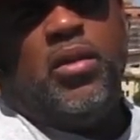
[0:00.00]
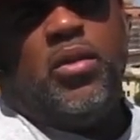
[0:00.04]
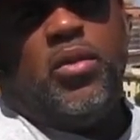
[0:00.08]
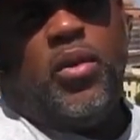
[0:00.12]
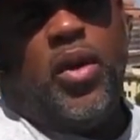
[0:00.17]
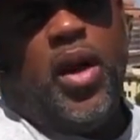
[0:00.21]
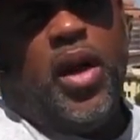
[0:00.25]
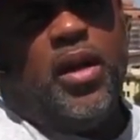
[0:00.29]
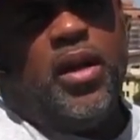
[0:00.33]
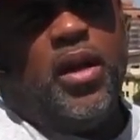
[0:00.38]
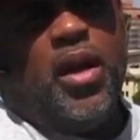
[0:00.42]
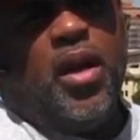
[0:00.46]

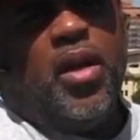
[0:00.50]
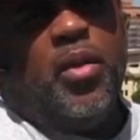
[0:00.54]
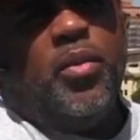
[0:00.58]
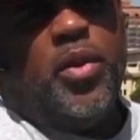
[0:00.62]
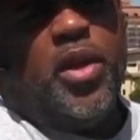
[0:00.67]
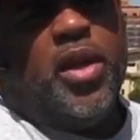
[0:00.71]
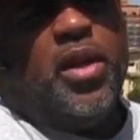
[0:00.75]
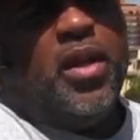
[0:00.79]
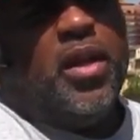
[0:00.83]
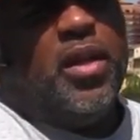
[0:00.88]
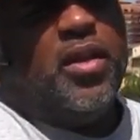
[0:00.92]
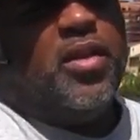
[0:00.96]
right now
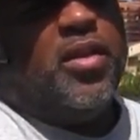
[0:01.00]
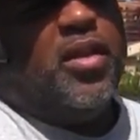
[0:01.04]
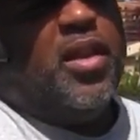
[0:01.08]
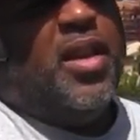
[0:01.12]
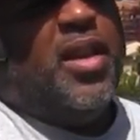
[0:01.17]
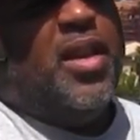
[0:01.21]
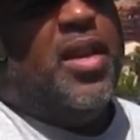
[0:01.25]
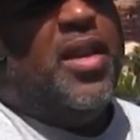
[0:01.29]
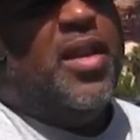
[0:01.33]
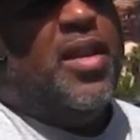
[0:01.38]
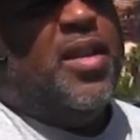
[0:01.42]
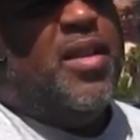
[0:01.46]
because
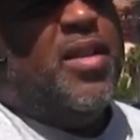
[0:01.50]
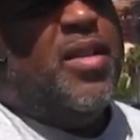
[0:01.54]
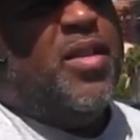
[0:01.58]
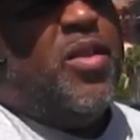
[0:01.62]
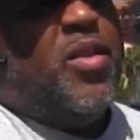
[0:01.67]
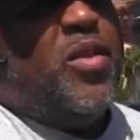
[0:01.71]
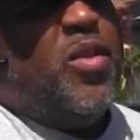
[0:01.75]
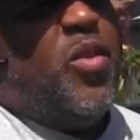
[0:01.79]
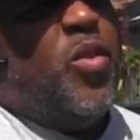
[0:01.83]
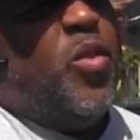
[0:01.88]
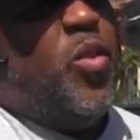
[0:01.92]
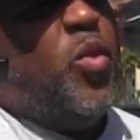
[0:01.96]

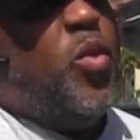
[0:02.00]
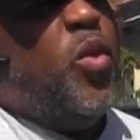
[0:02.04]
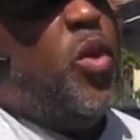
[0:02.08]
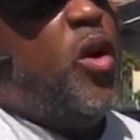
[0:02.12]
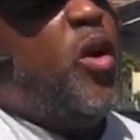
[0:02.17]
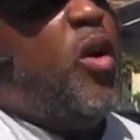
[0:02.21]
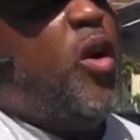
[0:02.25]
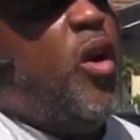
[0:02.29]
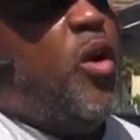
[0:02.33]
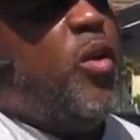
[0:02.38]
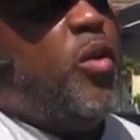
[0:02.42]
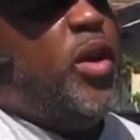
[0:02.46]
where
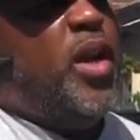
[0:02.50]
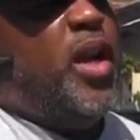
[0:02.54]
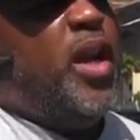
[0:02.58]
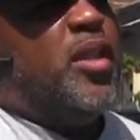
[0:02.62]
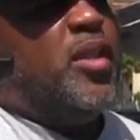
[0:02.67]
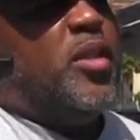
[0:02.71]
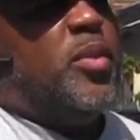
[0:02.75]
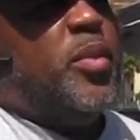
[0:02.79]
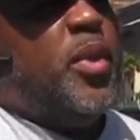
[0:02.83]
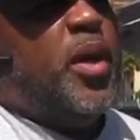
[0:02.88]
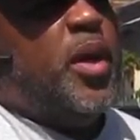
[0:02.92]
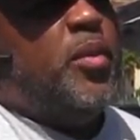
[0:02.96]
are we
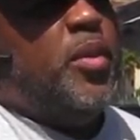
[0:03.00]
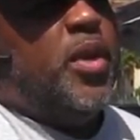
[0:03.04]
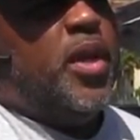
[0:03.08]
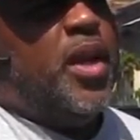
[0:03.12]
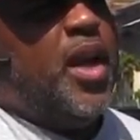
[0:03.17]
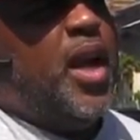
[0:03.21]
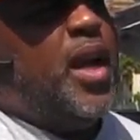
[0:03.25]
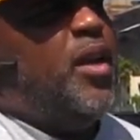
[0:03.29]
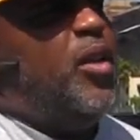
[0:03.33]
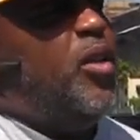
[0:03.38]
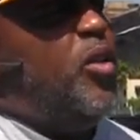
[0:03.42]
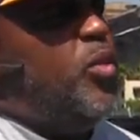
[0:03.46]
as a public?
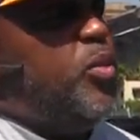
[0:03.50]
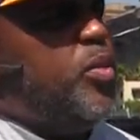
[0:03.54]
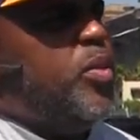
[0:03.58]
I go